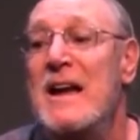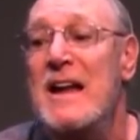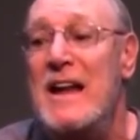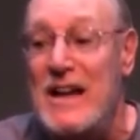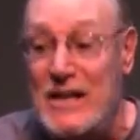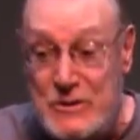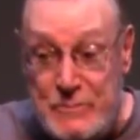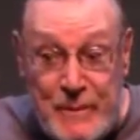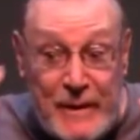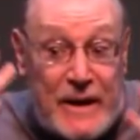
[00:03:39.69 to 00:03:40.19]

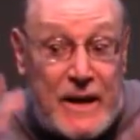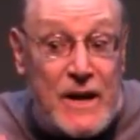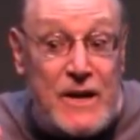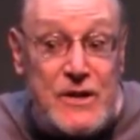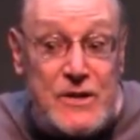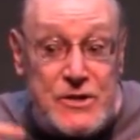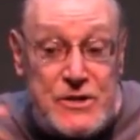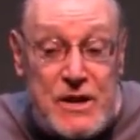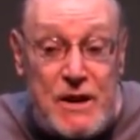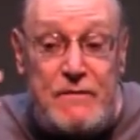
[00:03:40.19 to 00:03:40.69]
It's
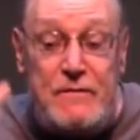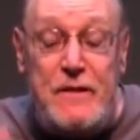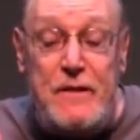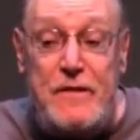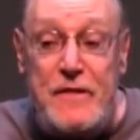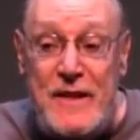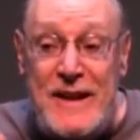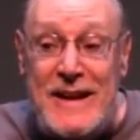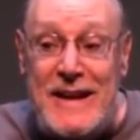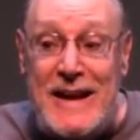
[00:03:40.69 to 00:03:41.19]
because of the
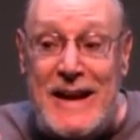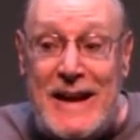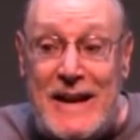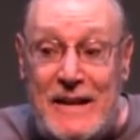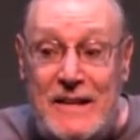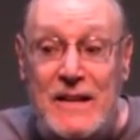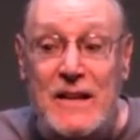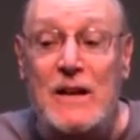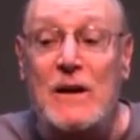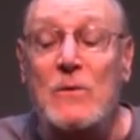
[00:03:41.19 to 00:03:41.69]
thinking.
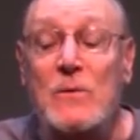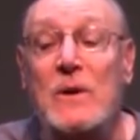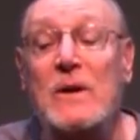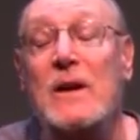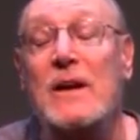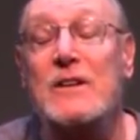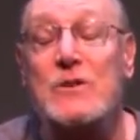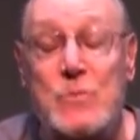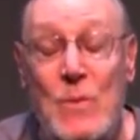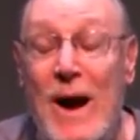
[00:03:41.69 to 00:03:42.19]
And then I
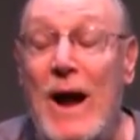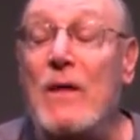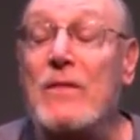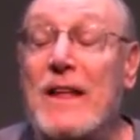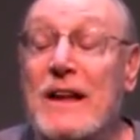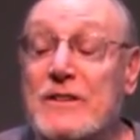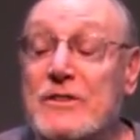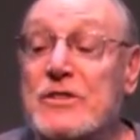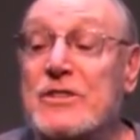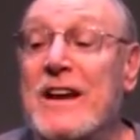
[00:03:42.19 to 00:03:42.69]
realized, wow,
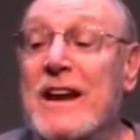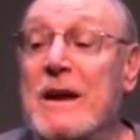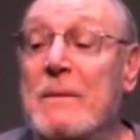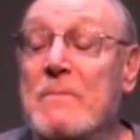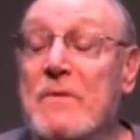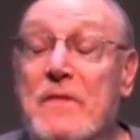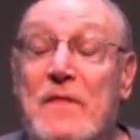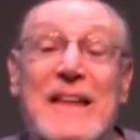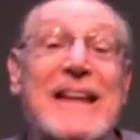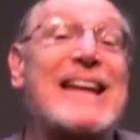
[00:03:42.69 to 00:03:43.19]
that
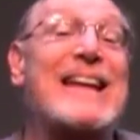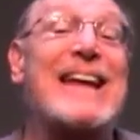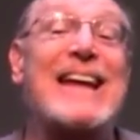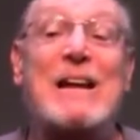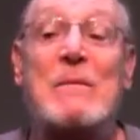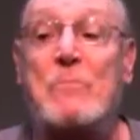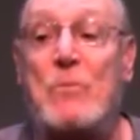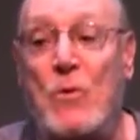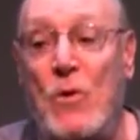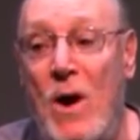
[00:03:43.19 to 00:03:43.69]
same
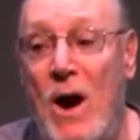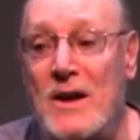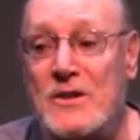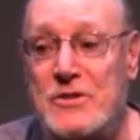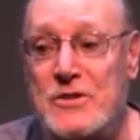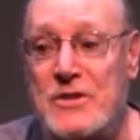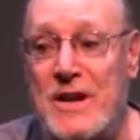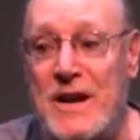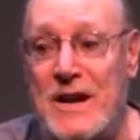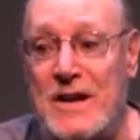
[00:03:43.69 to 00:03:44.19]
thinking
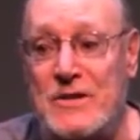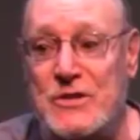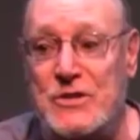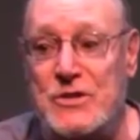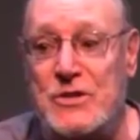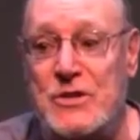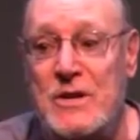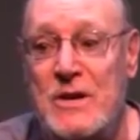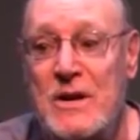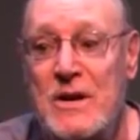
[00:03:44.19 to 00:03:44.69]

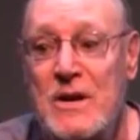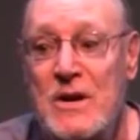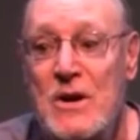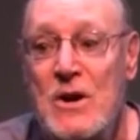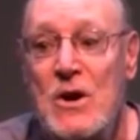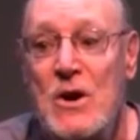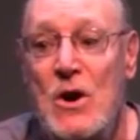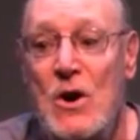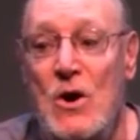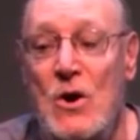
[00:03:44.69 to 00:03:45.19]
process
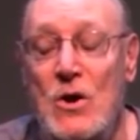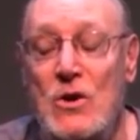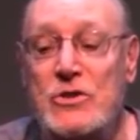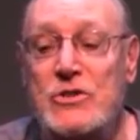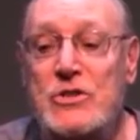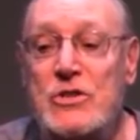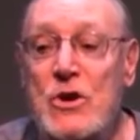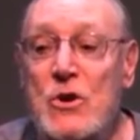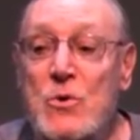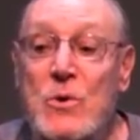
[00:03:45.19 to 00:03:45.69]

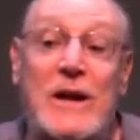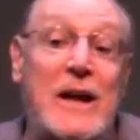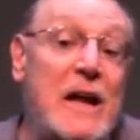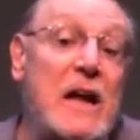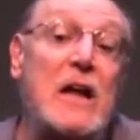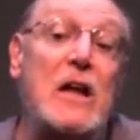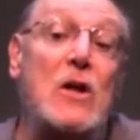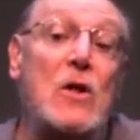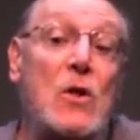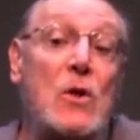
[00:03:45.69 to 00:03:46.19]
also
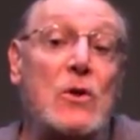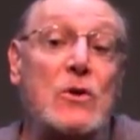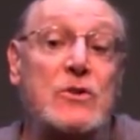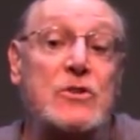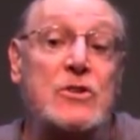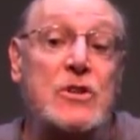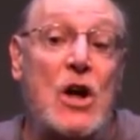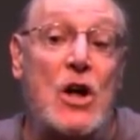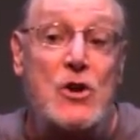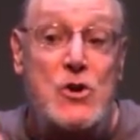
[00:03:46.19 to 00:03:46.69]

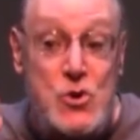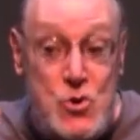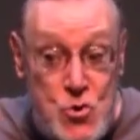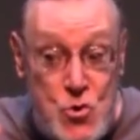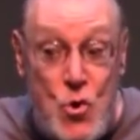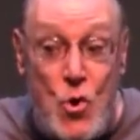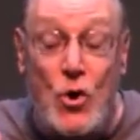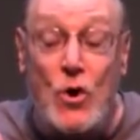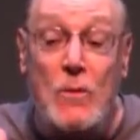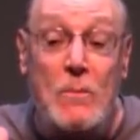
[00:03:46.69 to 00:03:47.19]
kills a
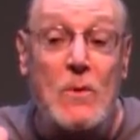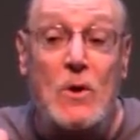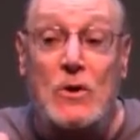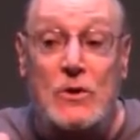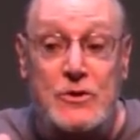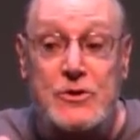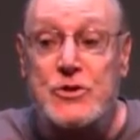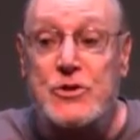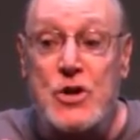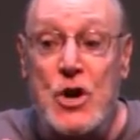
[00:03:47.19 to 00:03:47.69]

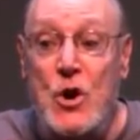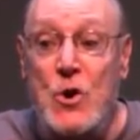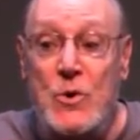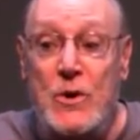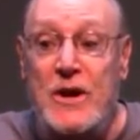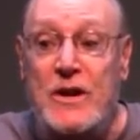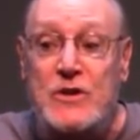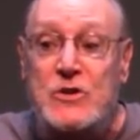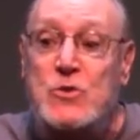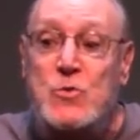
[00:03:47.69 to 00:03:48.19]
normal
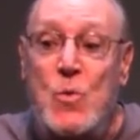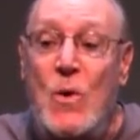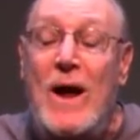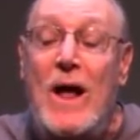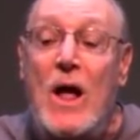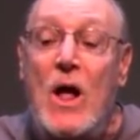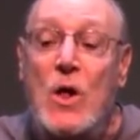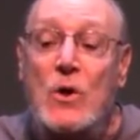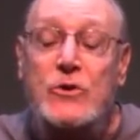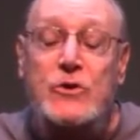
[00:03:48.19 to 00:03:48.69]
joke as
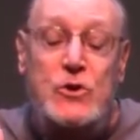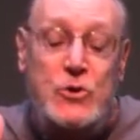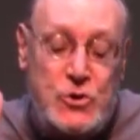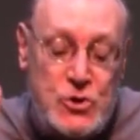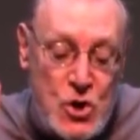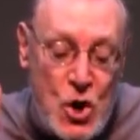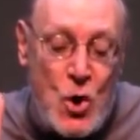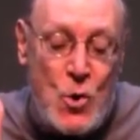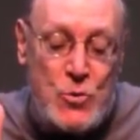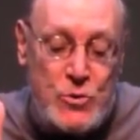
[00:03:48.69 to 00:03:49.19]
well. You
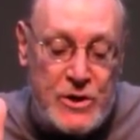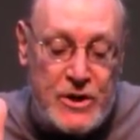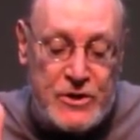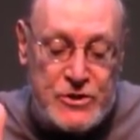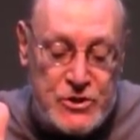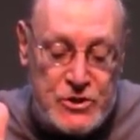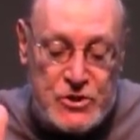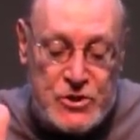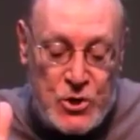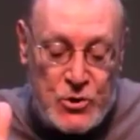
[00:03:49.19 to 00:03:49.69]
don't,
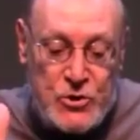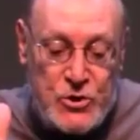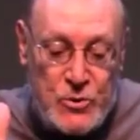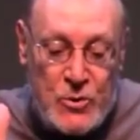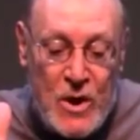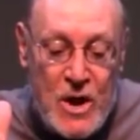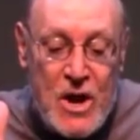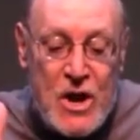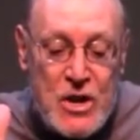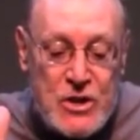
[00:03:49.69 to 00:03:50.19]
so
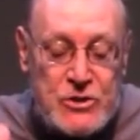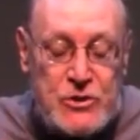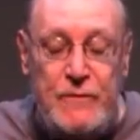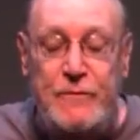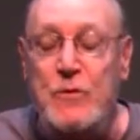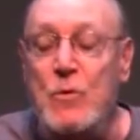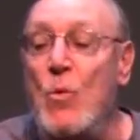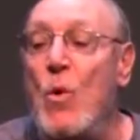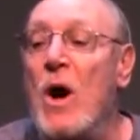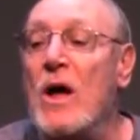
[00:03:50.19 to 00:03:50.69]

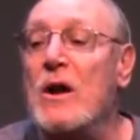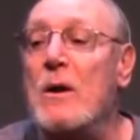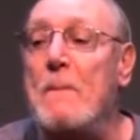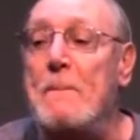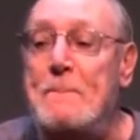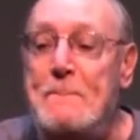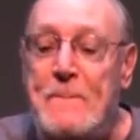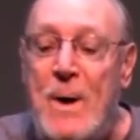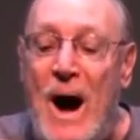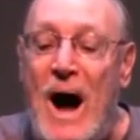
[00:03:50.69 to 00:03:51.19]
if you want
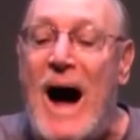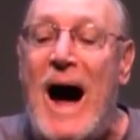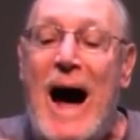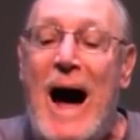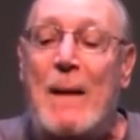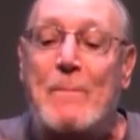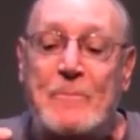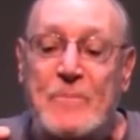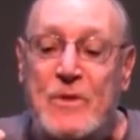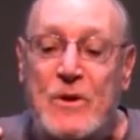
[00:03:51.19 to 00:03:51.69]
to
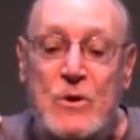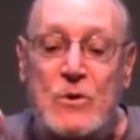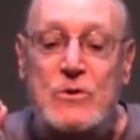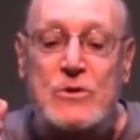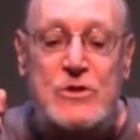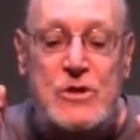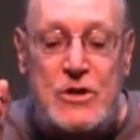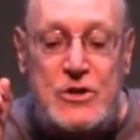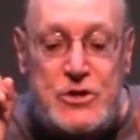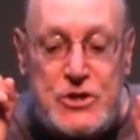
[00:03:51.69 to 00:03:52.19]
pop
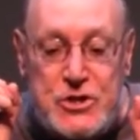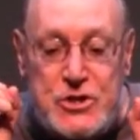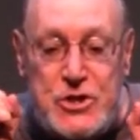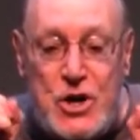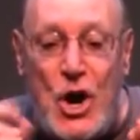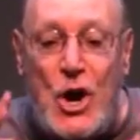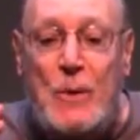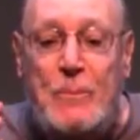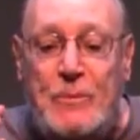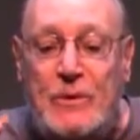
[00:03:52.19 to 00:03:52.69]
those
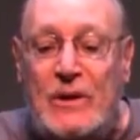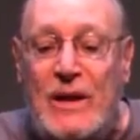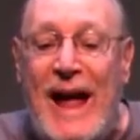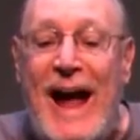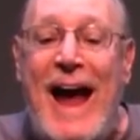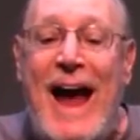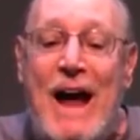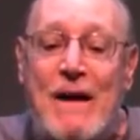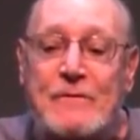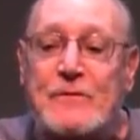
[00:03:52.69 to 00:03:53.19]
sharp
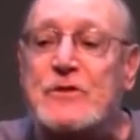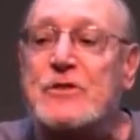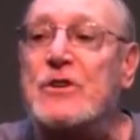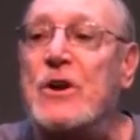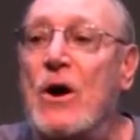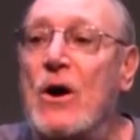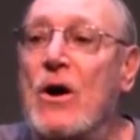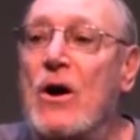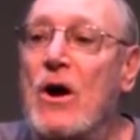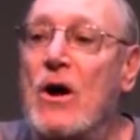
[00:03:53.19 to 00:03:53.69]
laughs
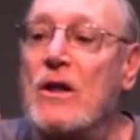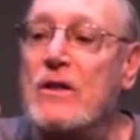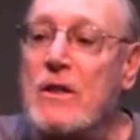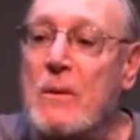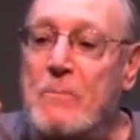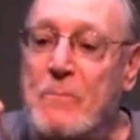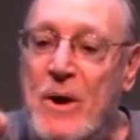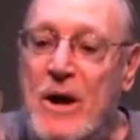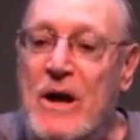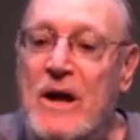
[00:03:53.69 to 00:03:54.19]
on
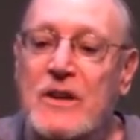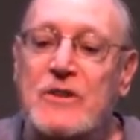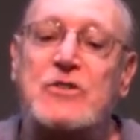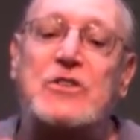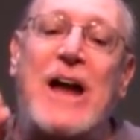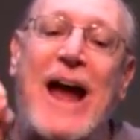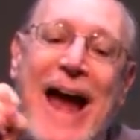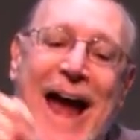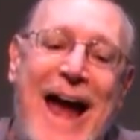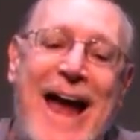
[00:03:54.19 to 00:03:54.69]
the
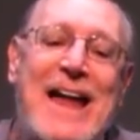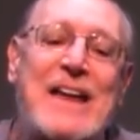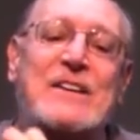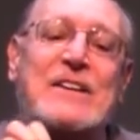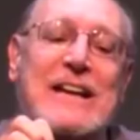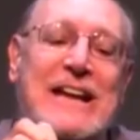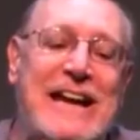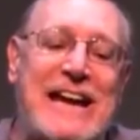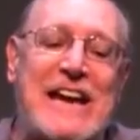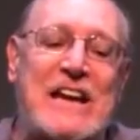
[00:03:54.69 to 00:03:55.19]
punch
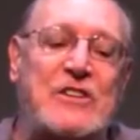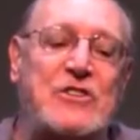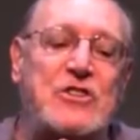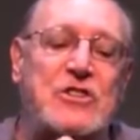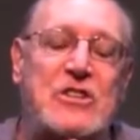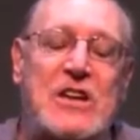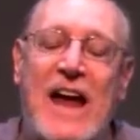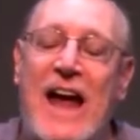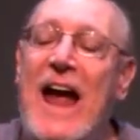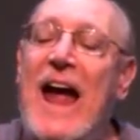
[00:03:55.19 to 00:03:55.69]
and
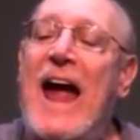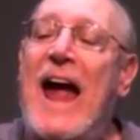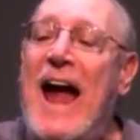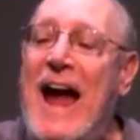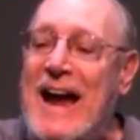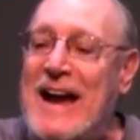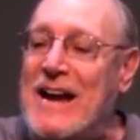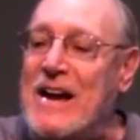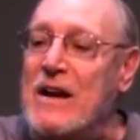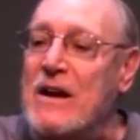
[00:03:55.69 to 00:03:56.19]
each
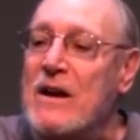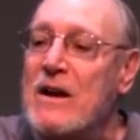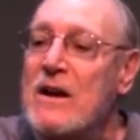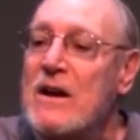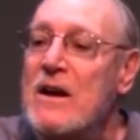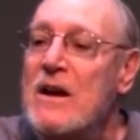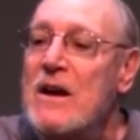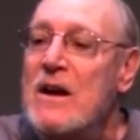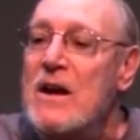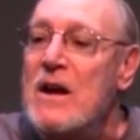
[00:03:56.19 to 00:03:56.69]
tag,
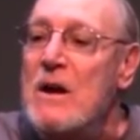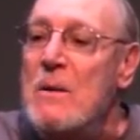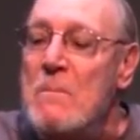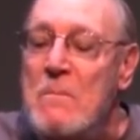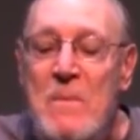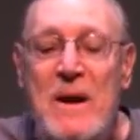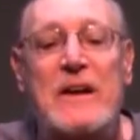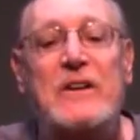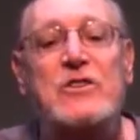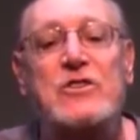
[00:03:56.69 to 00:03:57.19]

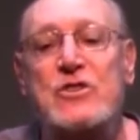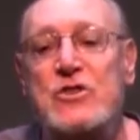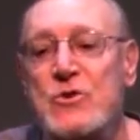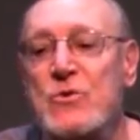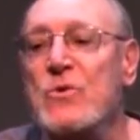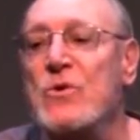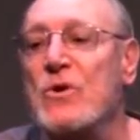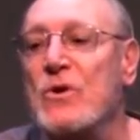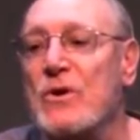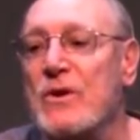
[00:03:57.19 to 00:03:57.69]
make
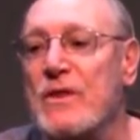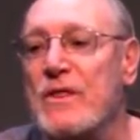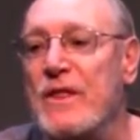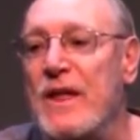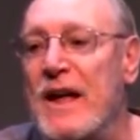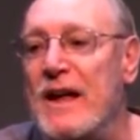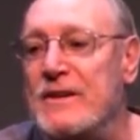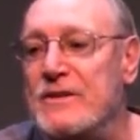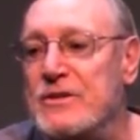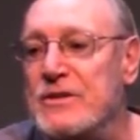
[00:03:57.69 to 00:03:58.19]
sure
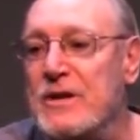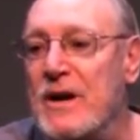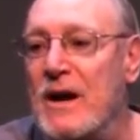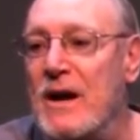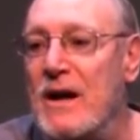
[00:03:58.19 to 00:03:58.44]
that